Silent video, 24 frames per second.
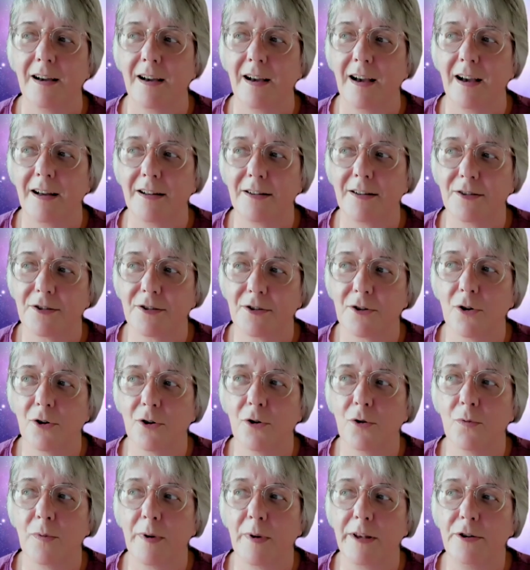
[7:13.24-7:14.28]
And so
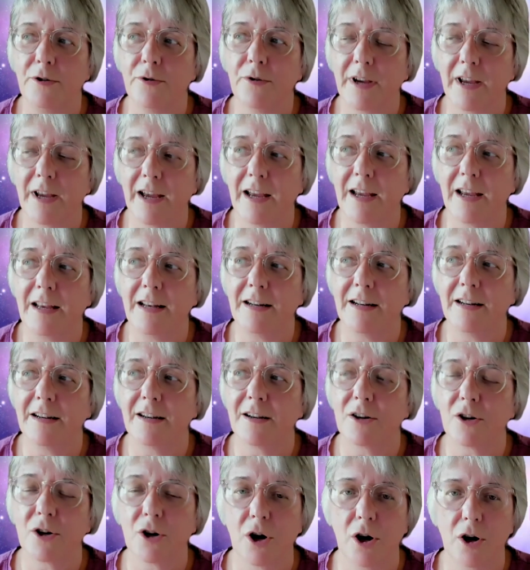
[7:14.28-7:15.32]
when you gain
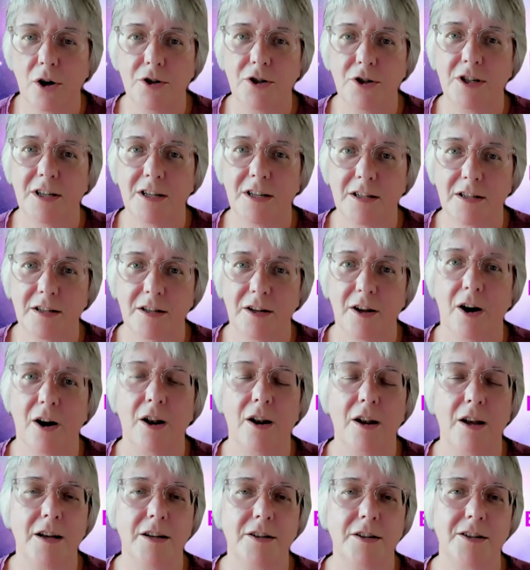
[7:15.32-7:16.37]
conscious
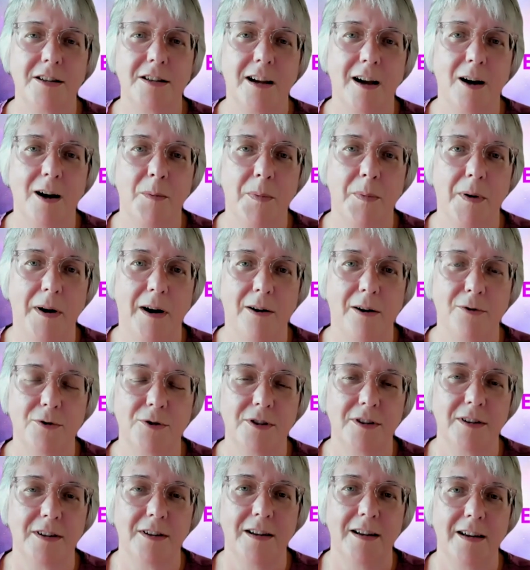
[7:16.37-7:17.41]
knowledge about
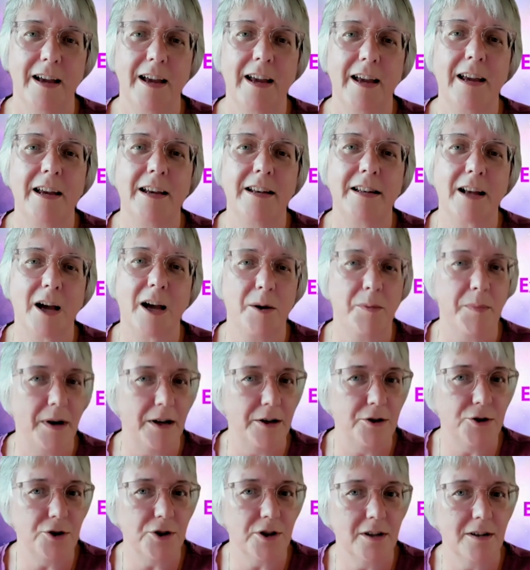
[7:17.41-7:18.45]
a
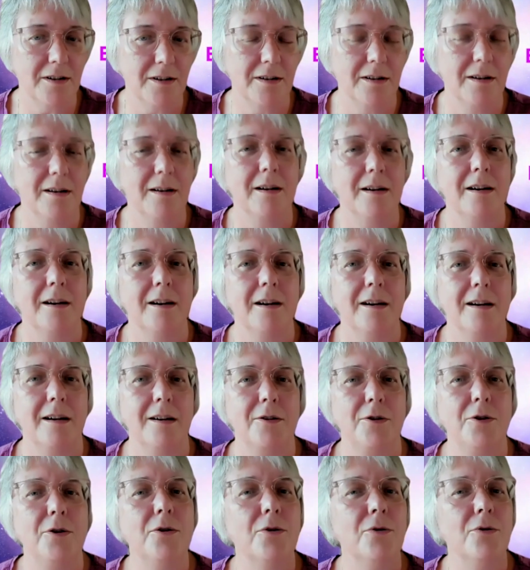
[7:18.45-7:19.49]
dimension,
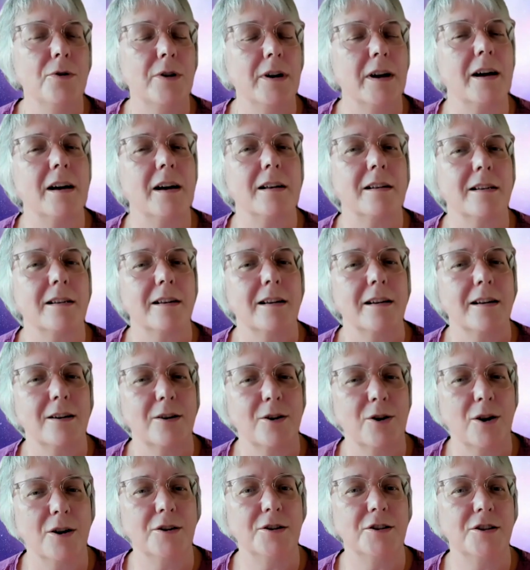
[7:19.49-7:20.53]
you get
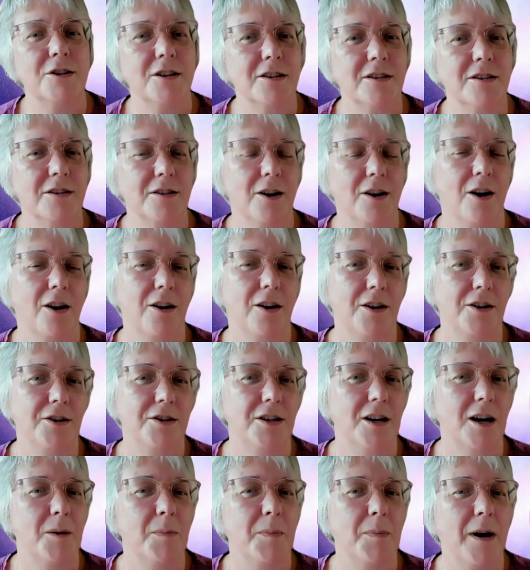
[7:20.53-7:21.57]
conscious
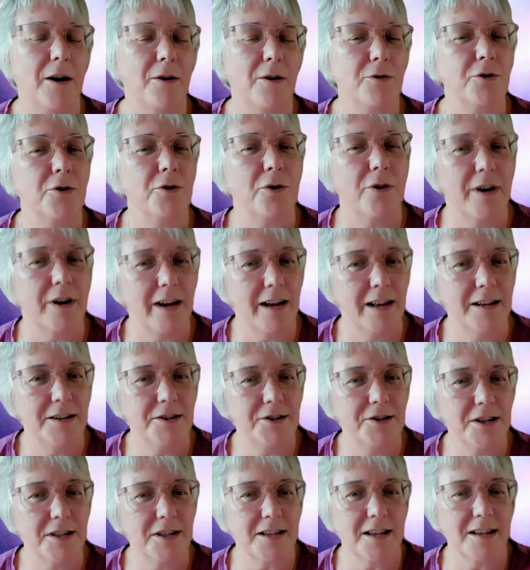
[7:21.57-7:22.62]
knowledge about your
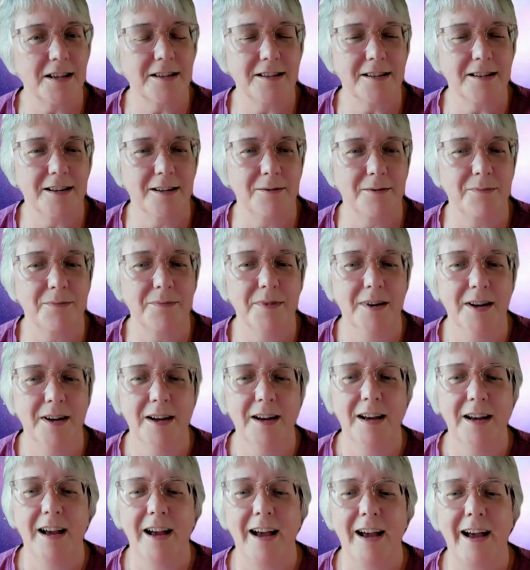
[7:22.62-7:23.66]
energy system
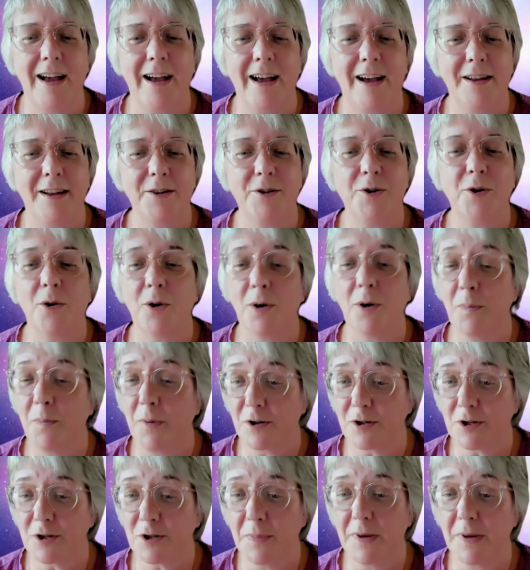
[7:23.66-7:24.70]
and your
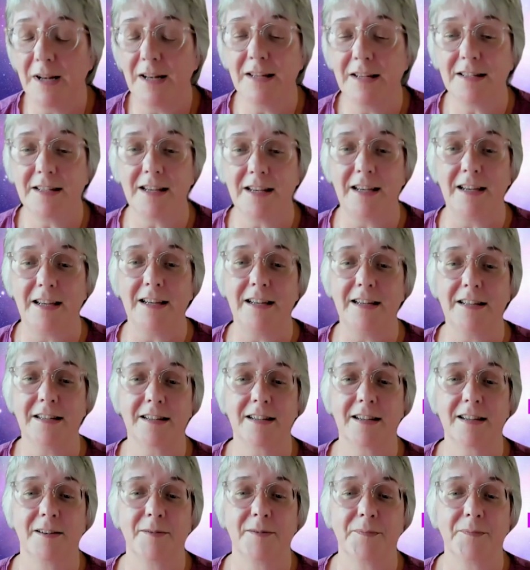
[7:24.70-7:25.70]
possibilities